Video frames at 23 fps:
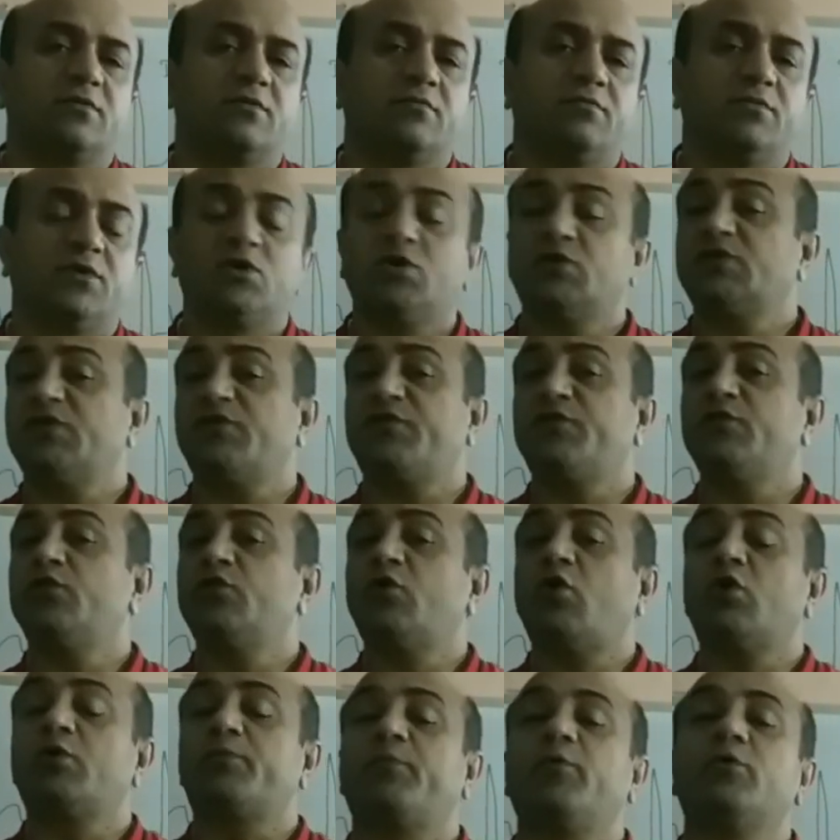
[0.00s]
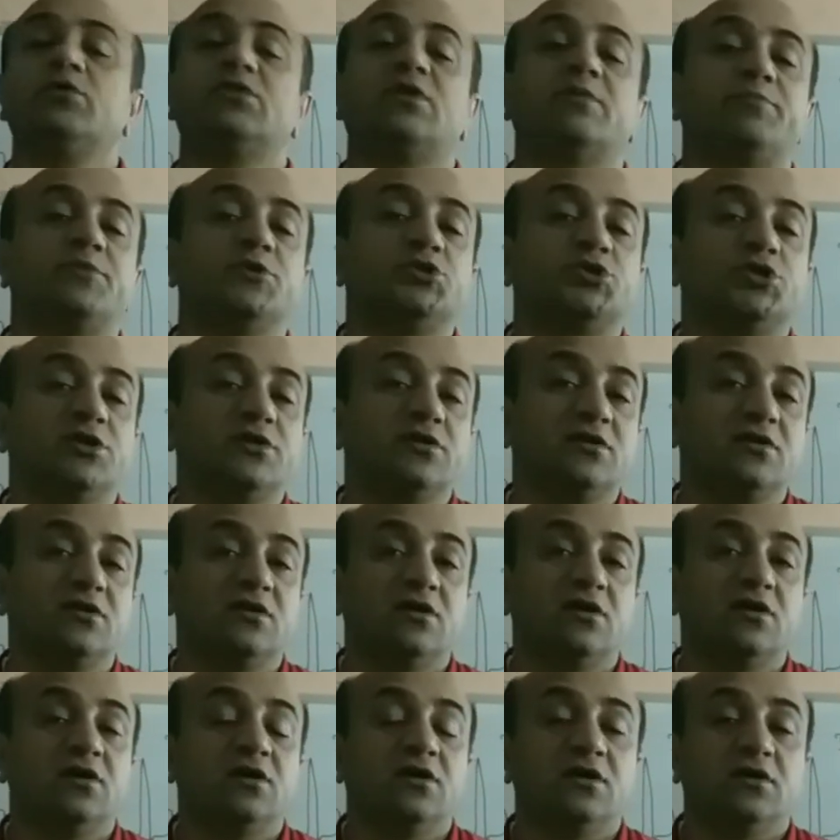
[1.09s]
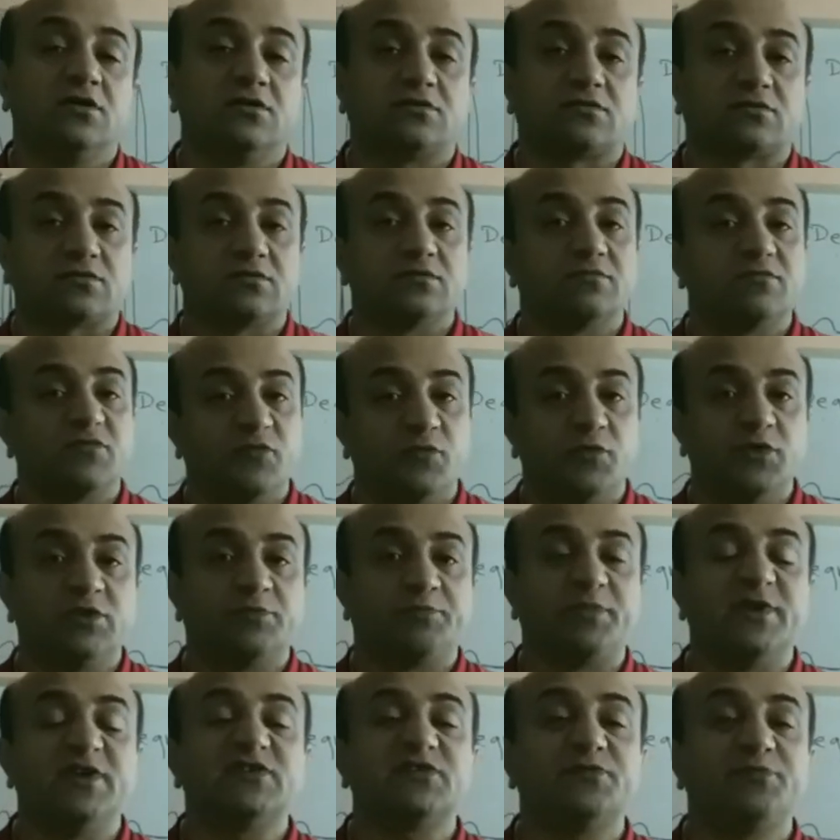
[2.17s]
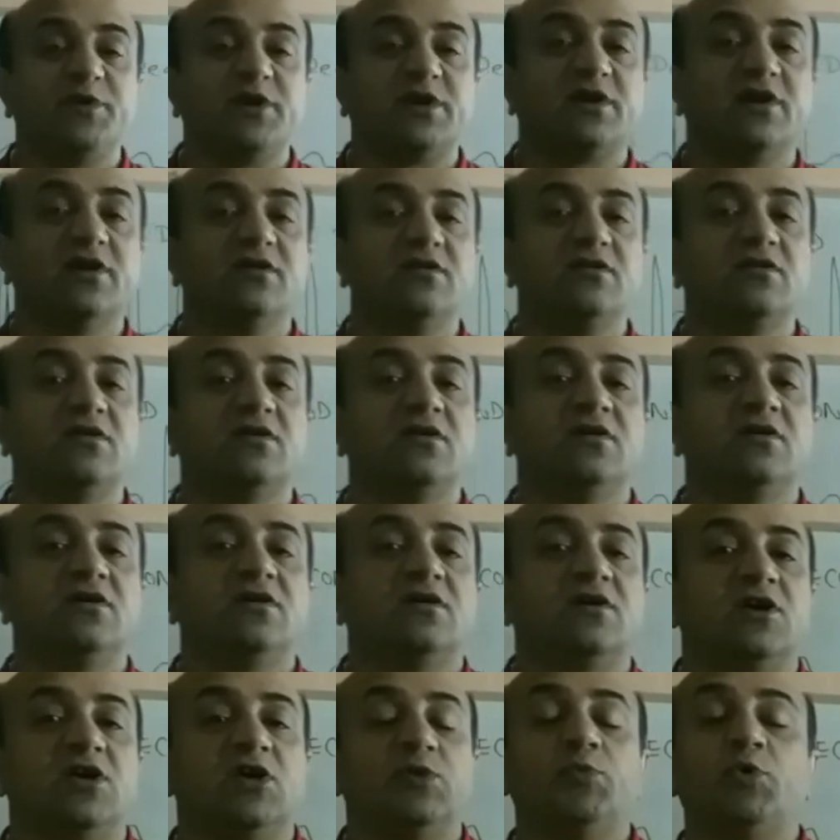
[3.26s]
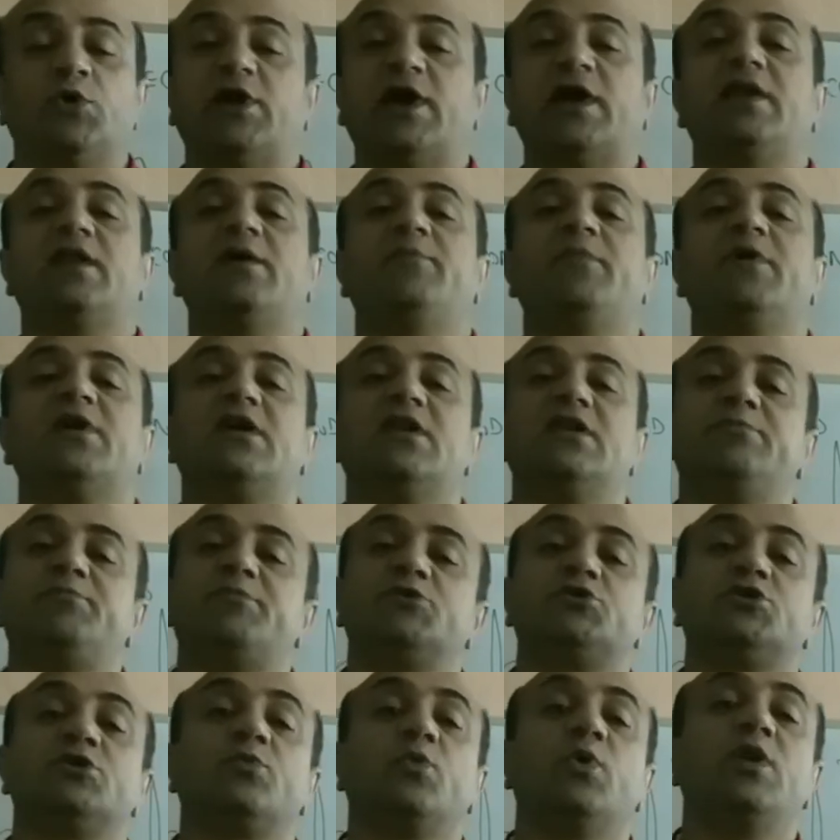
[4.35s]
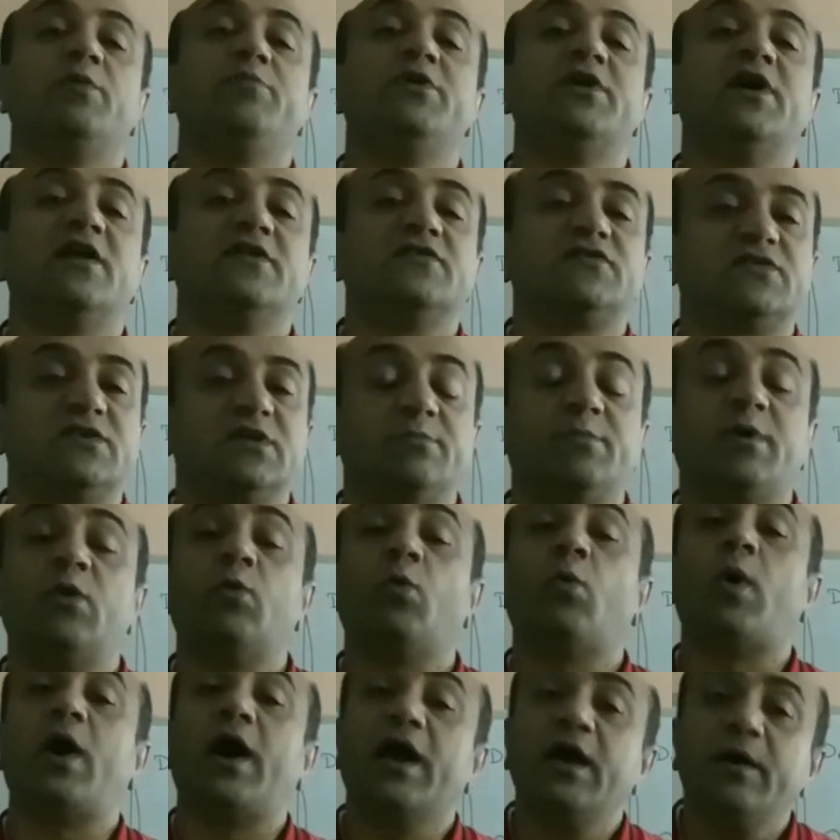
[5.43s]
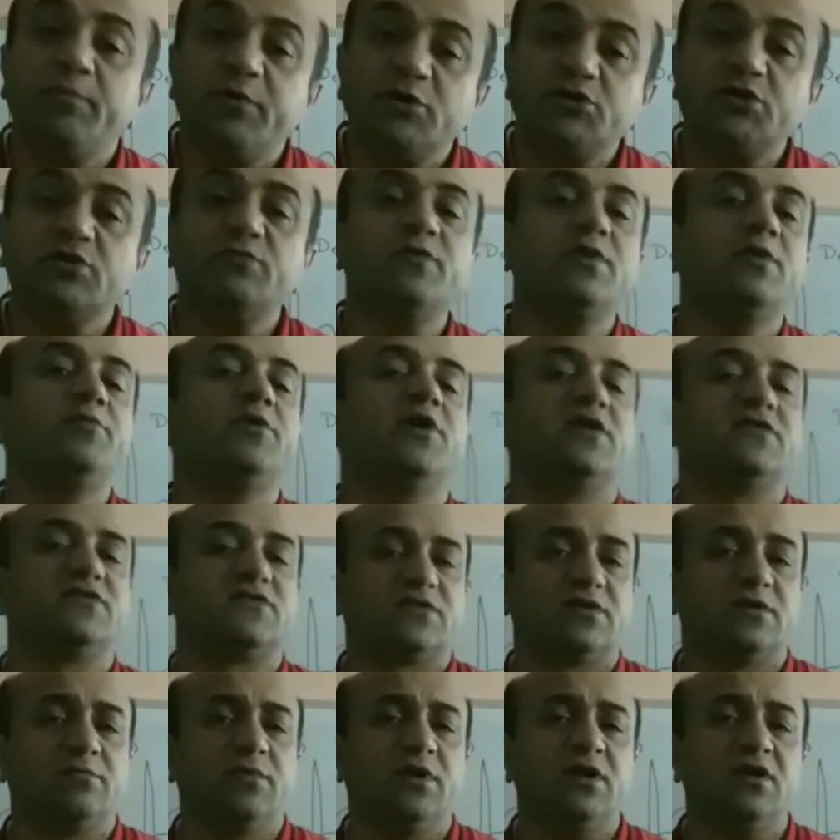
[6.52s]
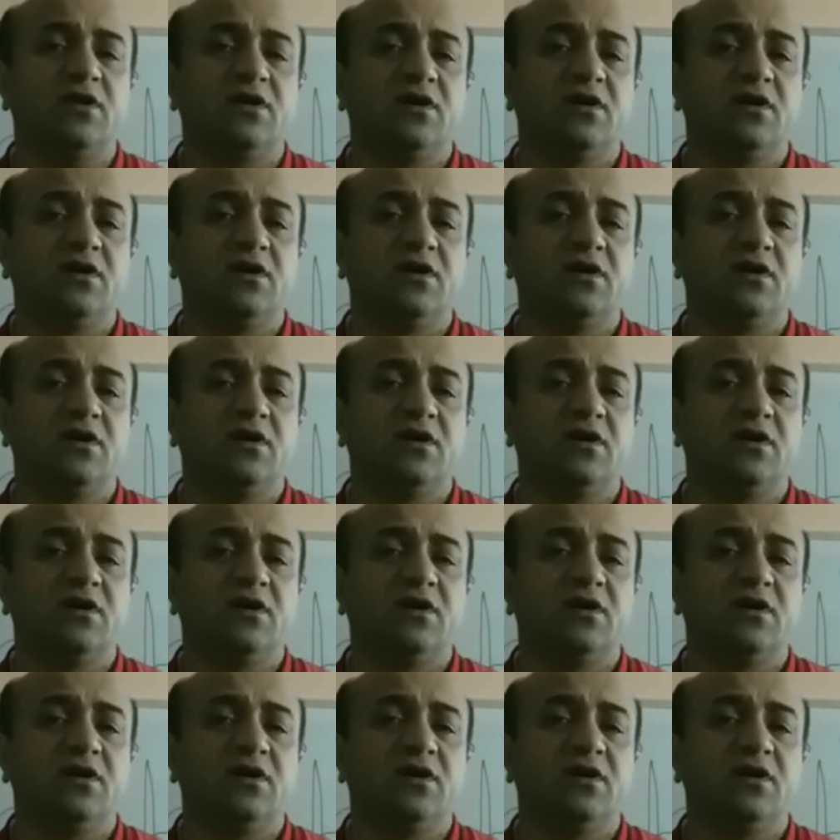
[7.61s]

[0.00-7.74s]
Because if you don't put the patient with pacemaker, hemodynamically patient will be unstable. Why patient will be unstable?